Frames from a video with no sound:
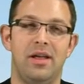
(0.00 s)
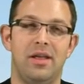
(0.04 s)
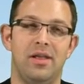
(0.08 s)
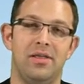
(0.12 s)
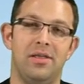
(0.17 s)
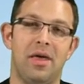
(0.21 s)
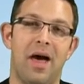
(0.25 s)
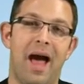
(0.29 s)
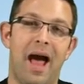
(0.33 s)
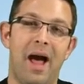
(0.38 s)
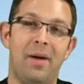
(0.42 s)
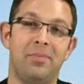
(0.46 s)

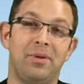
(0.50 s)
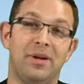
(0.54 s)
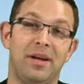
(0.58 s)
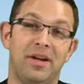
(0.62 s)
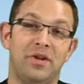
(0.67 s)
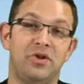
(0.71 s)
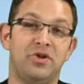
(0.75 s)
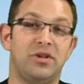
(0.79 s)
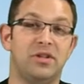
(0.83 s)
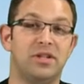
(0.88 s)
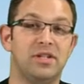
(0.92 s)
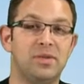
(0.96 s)
The
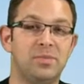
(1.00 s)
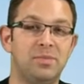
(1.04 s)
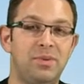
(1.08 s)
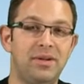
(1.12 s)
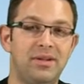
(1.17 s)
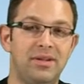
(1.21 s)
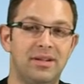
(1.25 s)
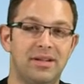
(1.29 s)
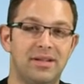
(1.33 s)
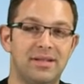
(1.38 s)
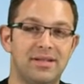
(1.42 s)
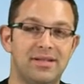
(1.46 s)
application
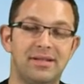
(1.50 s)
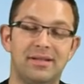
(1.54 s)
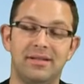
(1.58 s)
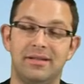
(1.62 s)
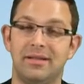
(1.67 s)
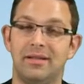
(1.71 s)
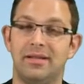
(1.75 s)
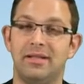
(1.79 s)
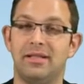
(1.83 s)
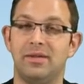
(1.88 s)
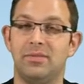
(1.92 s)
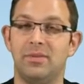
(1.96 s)
experience still
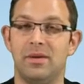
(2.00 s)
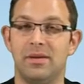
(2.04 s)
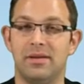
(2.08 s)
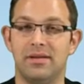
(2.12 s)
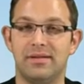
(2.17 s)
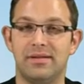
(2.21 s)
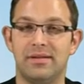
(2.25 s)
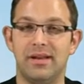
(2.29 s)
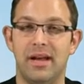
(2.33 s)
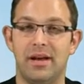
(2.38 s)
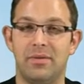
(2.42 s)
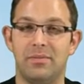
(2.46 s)
needs to be the
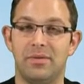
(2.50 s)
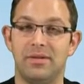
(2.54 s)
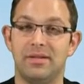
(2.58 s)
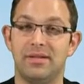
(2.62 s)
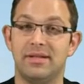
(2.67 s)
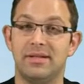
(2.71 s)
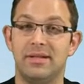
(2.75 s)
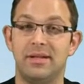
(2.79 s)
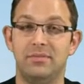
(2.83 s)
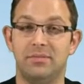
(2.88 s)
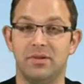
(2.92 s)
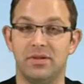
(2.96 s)
same and
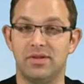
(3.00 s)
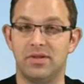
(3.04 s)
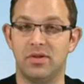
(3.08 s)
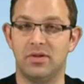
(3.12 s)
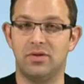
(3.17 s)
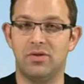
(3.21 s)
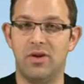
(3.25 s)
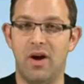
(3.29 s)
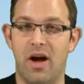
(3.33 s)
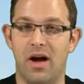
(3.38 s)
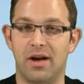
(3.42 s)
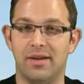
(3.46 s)
seamless
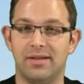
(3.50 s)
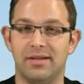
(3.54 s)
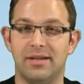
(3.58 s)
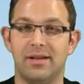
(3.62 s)
across.